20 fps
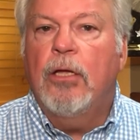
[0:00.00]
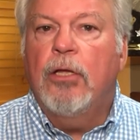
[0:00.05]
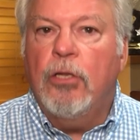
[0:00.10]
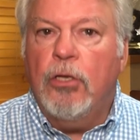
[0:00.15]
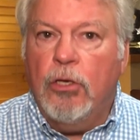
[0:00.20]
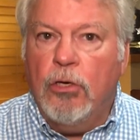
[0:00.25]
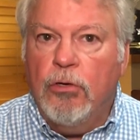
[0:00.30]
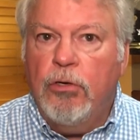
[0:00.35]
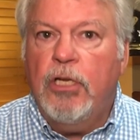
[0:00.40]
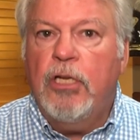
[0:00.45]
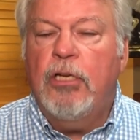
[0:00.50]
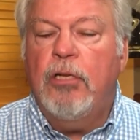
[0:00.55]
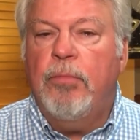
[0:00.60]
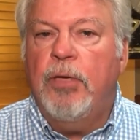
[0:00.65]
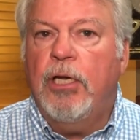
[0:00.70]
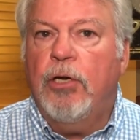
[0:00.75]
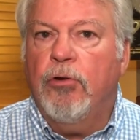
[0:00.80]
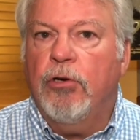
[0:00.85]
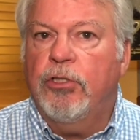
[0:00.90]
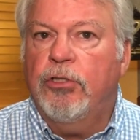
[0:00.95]
You need to
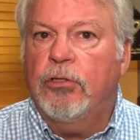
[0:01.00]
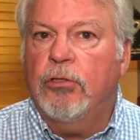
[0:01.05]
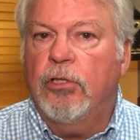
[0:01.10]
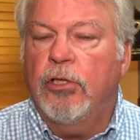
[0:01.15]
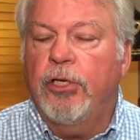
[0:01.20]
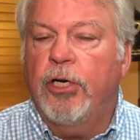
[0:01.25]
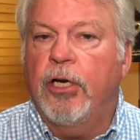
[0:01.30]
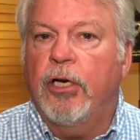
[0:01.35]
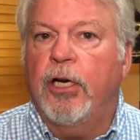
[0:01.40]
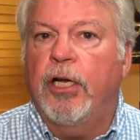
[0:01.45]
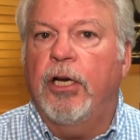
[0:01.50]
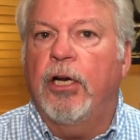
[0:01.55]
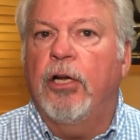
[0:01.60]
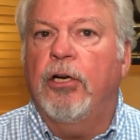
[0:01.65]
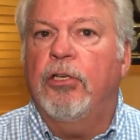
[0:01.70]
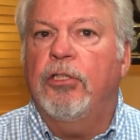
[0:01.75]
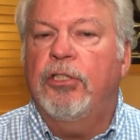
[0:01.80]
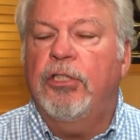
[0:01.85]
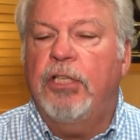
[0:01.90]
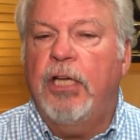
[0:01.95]
be crystal clear in
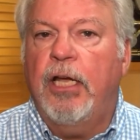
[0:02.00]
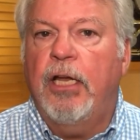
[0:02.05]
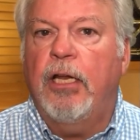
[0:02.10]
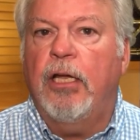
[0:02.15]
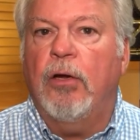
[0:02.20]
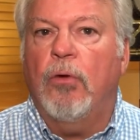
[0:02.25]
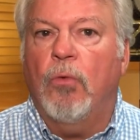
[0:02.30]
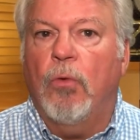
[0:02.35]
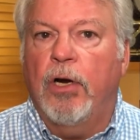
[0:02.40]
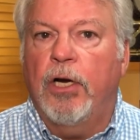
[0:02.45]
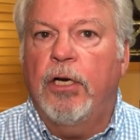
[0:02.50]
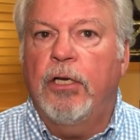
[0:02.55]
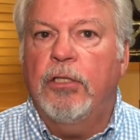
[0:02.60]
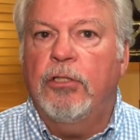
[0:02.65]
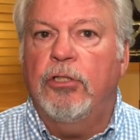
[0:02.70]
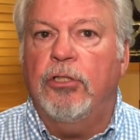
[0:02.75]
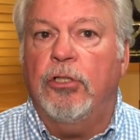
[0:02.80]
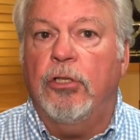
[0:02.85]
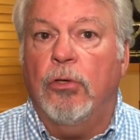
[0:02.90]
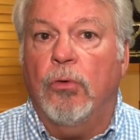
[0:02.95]
understanding what it
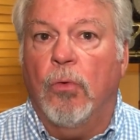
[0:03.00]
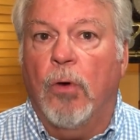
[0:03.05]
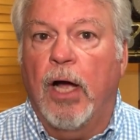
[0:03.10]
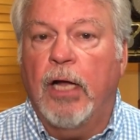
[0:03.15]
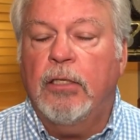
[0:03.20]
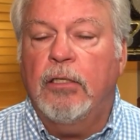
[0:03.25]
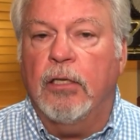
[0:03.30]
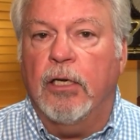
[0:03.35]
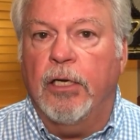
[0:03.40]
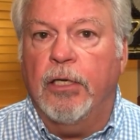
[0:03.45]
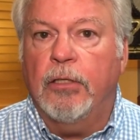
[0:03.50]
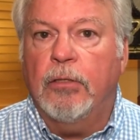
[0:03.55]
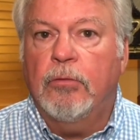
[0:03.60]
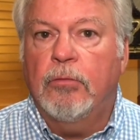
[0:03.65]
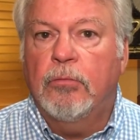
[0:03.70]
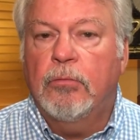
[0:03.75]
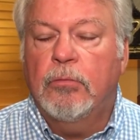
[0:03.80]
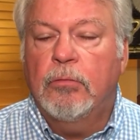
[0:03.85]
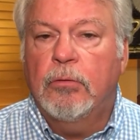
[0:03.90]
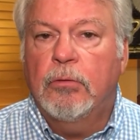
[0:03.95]
is that you want done,
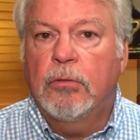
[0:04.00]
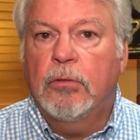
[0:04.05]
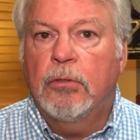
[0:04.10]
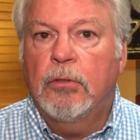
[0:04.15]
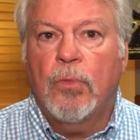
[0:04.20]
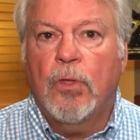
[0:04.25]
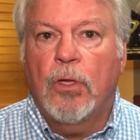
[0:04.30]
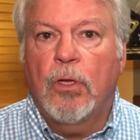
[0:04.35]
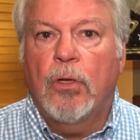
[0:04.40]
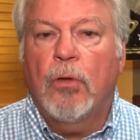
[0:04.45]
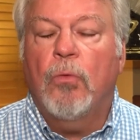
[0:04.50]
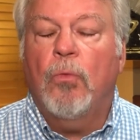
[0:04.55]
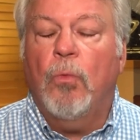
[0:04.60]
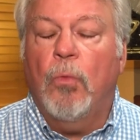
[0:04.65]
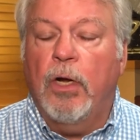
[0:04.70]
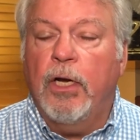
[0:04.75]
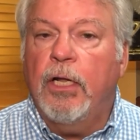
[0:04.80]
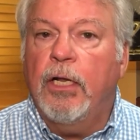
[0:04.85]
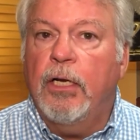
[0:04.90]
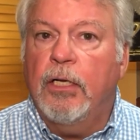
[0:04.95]

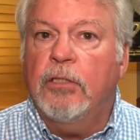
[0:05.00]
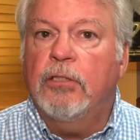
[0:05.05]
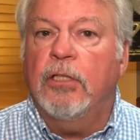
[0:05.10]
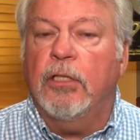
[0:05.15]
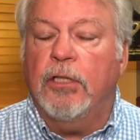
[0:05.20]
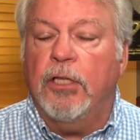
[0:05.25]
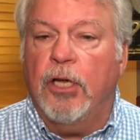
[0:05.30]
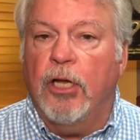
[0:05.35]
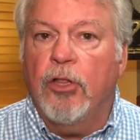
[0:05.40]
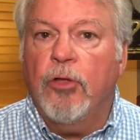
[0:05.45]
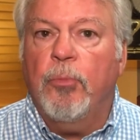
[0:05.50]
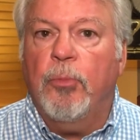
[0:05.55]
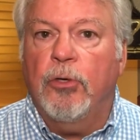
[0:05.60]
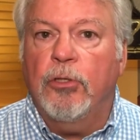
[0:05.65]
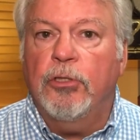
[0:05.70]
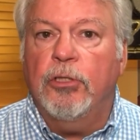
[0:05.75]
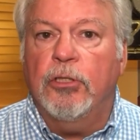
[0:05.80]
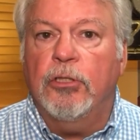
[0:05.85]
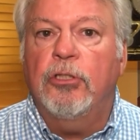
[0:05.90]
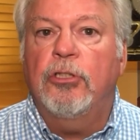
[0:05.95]
what it is that the other
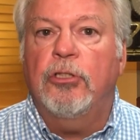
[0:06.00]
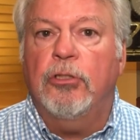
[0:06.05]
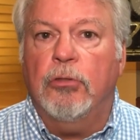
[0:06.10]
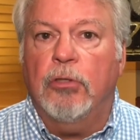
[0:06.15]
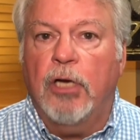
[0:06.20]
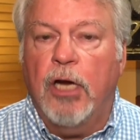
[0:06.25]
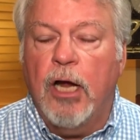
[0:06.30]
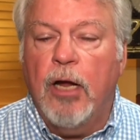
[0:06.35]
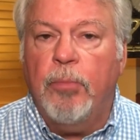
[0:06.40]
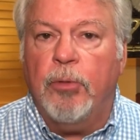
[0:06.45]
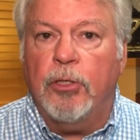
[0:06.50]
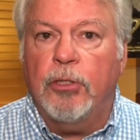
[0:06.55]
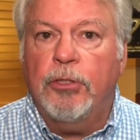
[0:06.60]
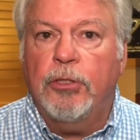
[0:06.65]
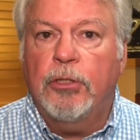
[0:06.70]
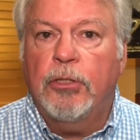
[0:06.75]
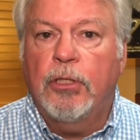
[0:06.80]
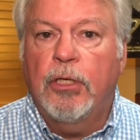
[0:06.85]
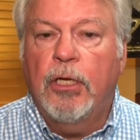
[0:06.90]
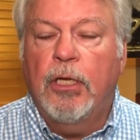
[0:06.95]
person is to
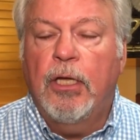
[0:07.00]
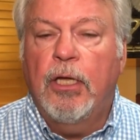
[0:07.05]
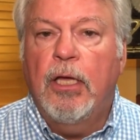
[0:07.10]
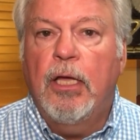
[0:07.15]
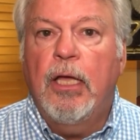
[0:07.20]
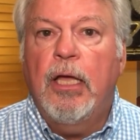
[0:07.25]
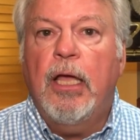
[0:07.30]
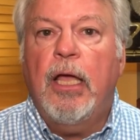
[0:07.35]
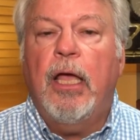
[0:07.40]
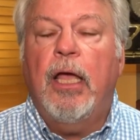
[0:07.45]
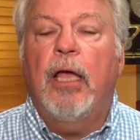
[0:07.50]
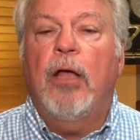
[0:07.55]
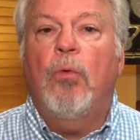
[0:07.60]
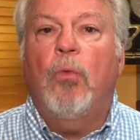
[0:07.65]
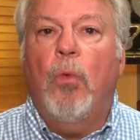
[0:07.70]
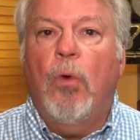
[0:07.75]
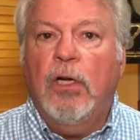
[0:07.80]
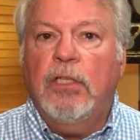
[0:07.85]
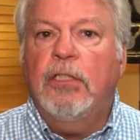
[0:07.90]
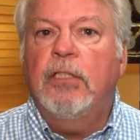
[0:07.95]
accomplish,
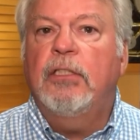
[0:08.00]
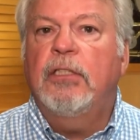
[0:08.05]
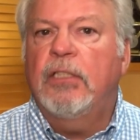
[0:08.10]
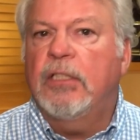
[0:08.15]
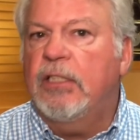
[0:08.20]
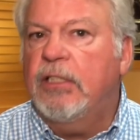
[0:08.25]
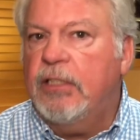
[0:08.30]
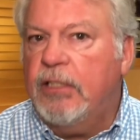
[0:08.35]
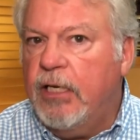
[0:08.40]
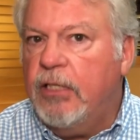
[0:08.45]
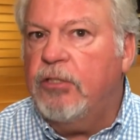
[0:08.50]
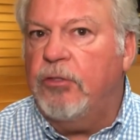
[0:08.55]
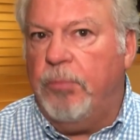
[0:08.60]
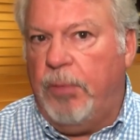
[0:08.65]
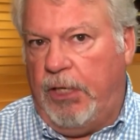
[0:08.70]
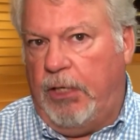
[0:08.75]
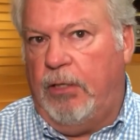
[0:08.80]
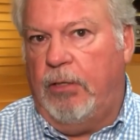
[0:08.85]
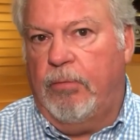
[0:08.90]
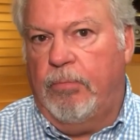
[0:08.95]
and what does success
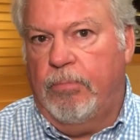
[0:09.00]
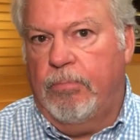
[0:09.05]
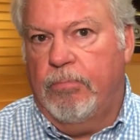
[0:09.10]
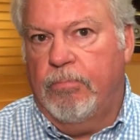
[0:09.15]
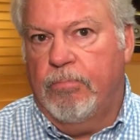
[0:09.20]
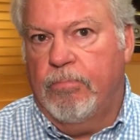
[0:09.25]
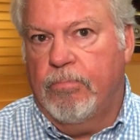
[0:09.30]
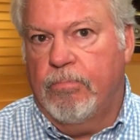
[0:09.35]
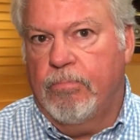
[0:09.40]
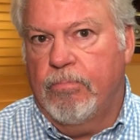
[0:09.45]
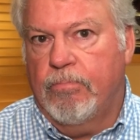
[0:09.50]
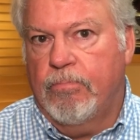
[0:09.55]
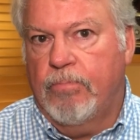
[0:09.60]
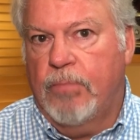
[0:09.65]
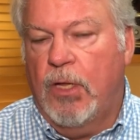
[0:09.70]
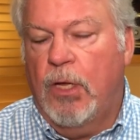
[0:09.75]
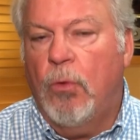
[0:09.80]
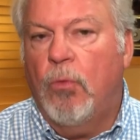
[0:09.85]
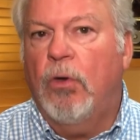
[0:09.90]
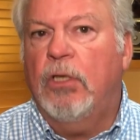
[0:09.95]
mean?
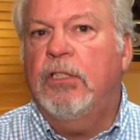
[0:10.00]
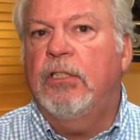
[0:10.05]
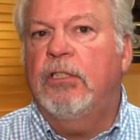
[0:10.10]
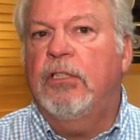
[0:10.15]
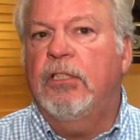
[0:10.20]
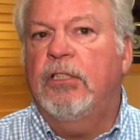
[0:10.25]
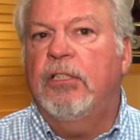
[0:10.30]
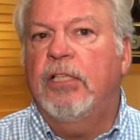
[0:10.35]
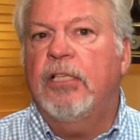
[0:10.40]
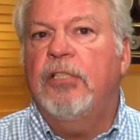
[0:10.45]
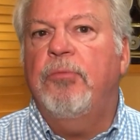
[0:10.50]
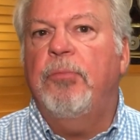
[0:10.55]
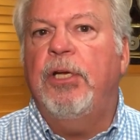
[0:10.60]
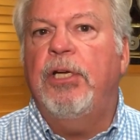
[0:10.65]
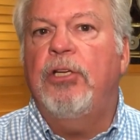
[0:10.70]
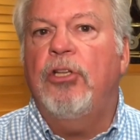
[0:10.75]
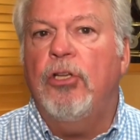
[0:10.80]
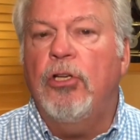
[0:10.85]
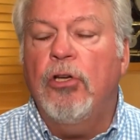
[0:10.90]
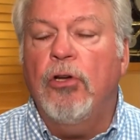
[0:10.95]
What does success
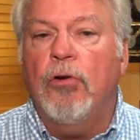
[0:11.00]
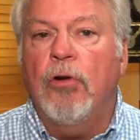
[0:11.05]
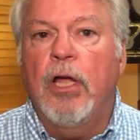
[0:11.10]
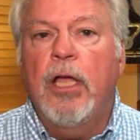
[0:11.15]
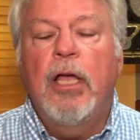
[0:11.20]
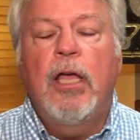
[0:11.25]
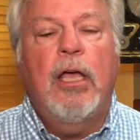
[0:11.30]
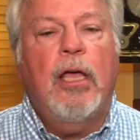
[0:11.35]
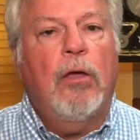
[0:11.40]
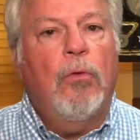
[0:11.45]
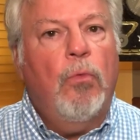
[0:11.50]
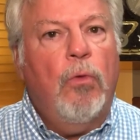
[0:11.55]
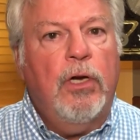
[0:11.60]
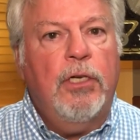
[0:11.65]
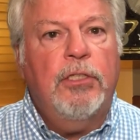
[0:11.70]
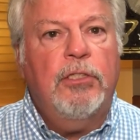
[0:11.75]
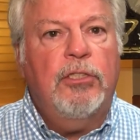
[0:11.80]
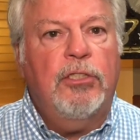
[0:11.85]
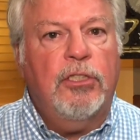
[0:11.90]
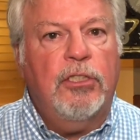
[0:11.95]
mean to you? And what
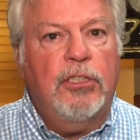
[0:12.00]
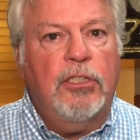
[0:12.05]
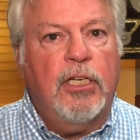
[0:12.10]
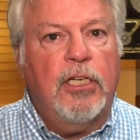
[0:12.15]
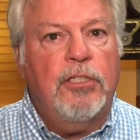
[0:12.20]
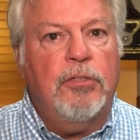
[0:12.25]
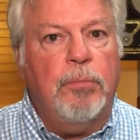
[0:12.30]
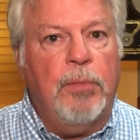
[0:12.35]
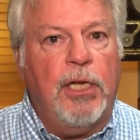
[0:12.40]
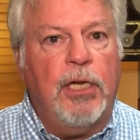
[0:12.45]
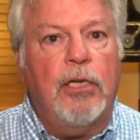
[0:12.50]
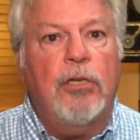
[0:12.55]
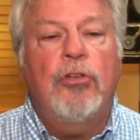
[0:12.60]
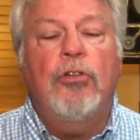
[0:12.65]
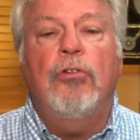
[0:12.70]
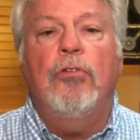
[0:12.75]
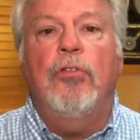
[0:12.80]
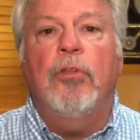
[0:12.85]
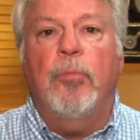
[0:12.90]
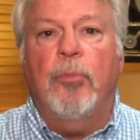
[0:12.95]
does success mean
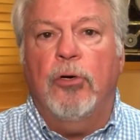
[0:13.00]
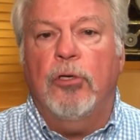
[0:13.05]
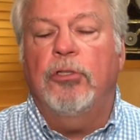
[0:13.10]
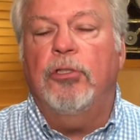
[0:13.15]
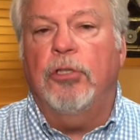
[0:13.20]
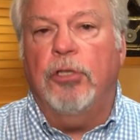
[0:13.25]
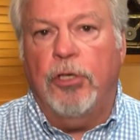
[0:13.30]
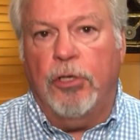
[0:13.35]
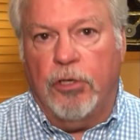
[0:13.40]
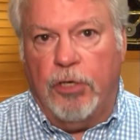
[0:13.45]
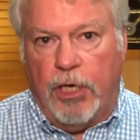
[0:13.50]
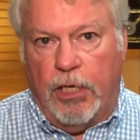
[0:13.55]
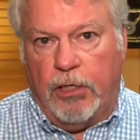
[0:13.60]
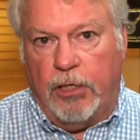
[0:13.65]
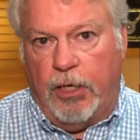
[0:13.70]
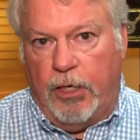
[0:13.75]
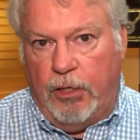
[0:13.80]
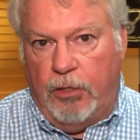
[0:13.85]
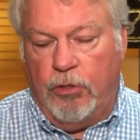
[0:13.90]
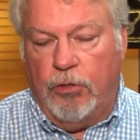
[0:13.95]
to the person that you're
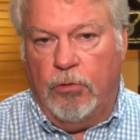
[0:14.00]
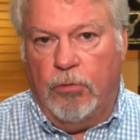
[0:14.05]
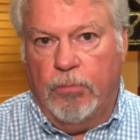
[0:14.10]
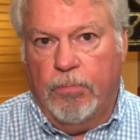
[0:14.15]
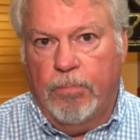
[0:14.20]
delegating to?